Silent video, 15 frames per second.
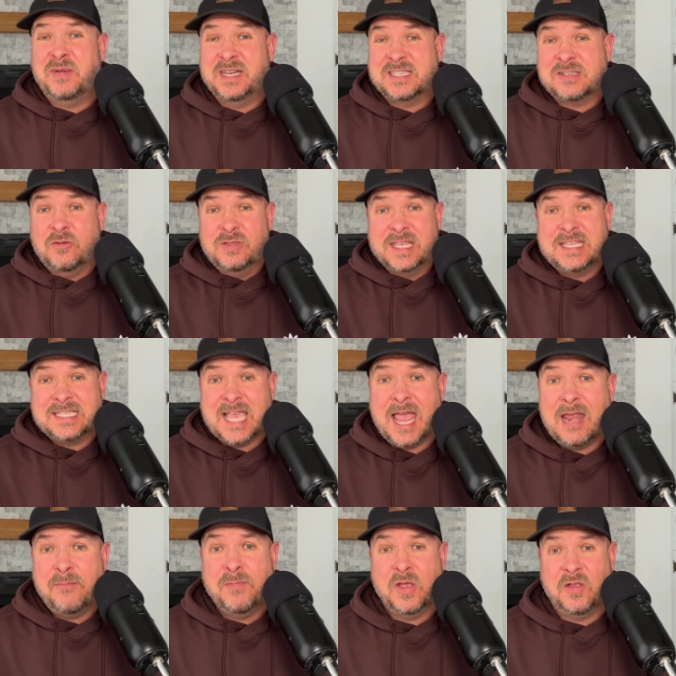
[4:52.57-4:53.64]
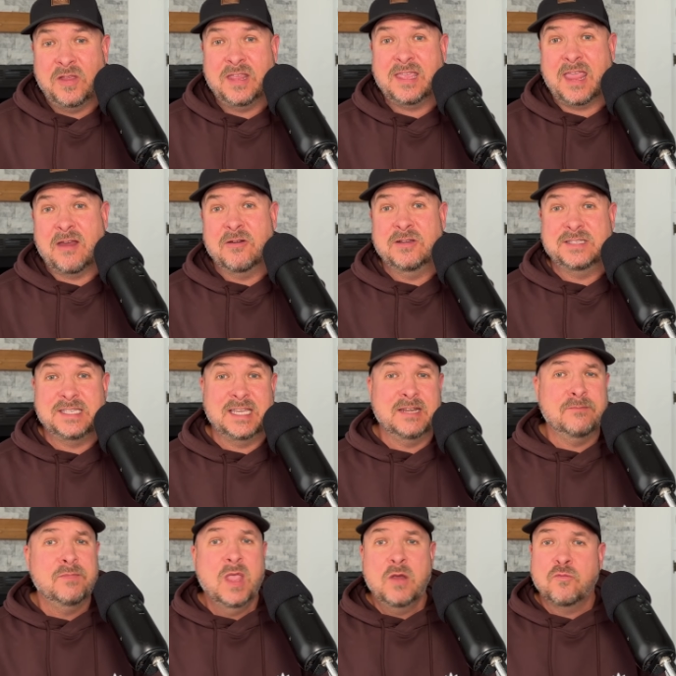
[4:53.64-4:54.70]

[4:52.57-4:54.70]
but it's only $10 million guaranteed.